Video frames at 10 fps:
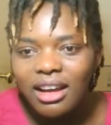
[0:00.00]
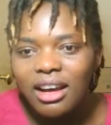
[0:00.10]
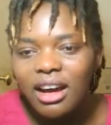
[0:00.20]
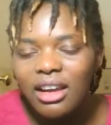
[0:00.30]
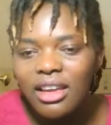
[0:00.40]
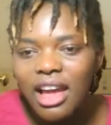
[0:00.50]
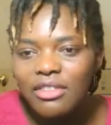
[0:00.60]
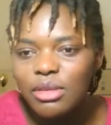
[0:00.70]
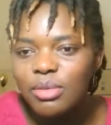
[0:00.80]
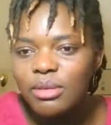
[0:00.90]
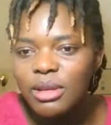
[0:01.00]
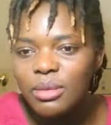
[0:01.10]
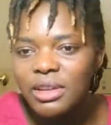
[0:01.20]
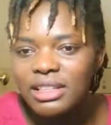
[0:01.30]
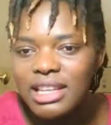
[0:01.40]
Oh, you're having a problem
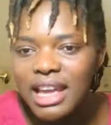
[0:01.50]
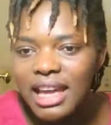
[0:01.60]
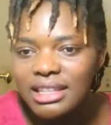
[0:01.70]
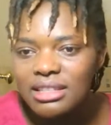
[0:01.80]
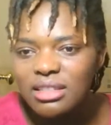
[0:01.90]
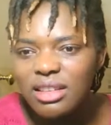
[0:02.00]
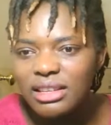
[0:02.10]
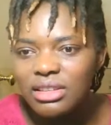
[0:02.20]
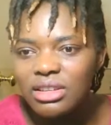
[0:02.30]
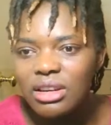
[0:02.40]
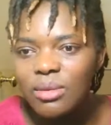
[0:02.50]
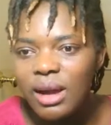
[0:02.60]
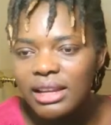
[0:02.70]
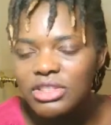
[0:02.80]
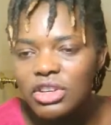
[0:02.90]
with your text? Oh, I don't know
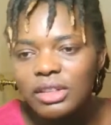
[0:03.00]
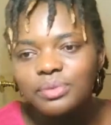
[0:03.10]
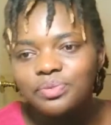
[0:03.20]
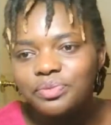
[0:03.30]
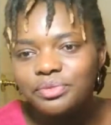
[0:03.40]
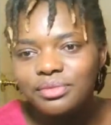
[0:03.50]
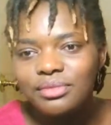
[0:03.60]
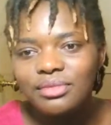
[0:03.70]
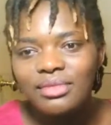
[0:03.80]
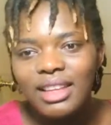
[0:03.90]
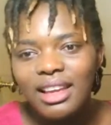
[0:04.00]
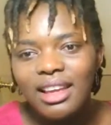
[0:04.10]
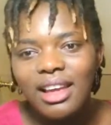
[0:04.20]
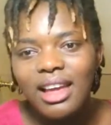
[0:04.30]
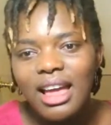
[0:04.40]
why, John.
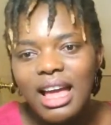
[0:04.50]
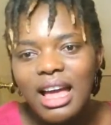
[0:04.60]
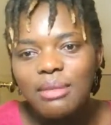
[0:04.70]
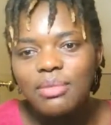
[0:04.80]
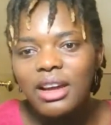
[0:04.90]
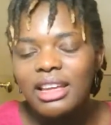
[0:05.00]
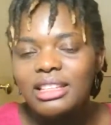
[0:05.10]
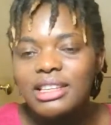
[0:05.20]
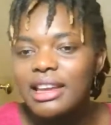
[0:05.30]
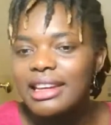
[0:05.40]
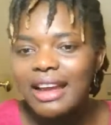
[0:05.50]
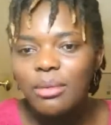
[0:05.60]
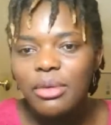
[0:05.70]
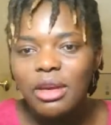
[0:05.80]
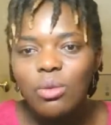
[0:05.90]
But it turned
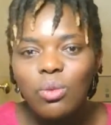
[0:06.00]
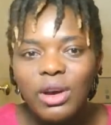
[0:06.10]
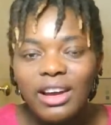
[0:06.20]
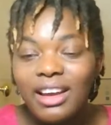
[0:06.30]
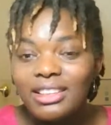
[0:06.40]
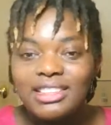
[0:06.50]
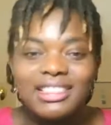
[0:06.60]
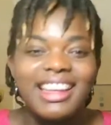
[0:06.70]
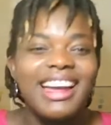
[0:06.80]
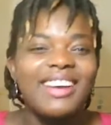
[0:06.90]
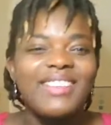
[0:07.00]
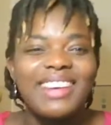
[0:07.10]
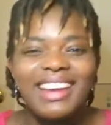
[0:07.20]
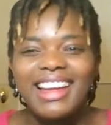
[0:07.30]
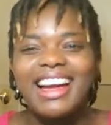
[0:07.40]
out being worse than
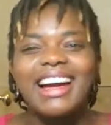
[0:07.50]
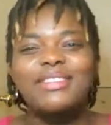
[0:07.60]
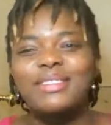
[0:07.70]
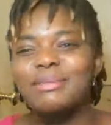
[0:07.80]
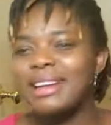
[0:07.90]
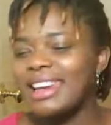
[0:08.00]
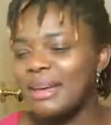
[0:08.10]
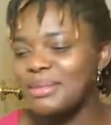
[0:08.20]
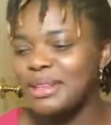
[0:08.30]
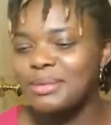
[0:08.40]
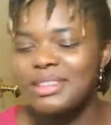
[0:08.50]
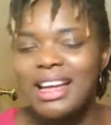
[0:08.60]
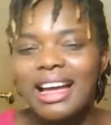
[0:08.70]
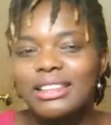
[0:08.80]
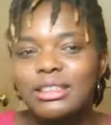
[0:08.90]
what I have on my laptop, so I
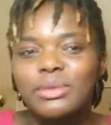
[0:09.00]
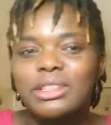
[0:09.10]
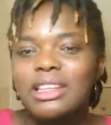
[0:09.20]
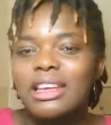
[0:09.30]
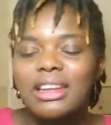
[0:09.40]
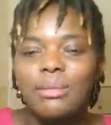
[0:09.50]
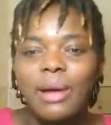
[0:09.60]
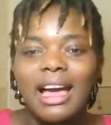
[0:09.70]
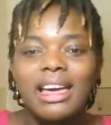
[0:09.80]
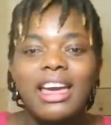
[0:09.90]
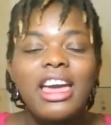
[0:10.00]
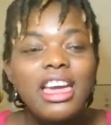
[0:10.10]
had to return it back.